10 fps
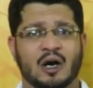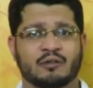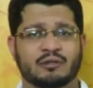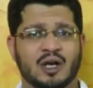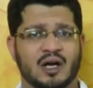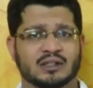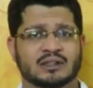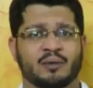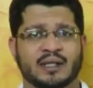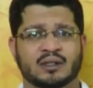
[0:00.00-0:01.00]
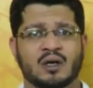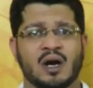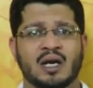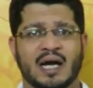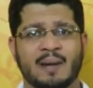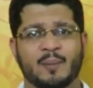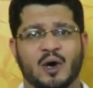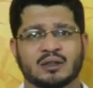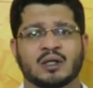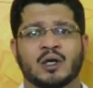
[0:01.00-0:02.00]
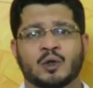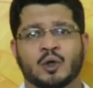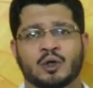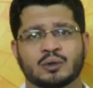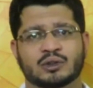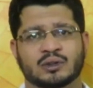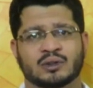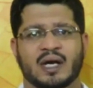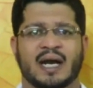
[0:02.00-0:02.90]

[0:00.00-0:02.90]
of laws when called upon to do so,